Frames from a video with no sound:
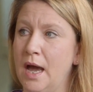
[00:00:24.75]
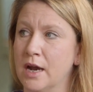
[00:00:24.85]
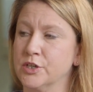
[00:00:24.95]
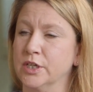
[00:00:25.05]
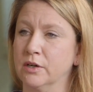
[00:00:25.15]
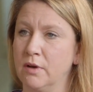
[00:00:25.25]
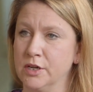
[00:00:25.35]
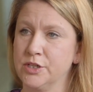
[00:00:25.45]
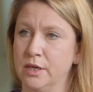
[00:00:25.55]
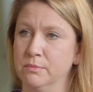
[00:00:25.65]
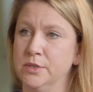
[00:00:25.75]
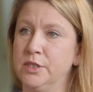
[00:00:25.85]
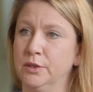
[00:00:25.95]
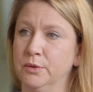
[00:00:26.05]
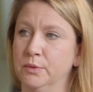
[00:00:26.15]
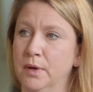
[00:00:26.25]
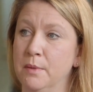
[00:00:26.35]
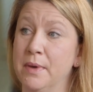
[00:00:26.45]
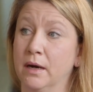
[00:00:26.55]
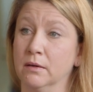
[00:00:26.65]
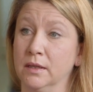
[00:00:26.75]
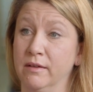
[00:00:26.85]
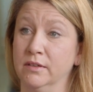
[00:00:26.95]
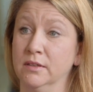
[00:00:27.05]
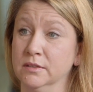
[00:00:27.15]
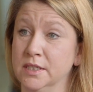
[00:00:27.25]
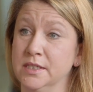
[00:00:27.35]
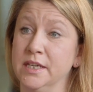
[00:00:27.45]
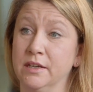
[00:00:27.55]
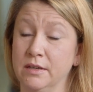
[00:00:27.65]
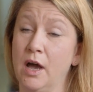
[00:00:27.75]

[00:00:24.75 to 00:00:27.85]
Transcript: actually crush them to a better level to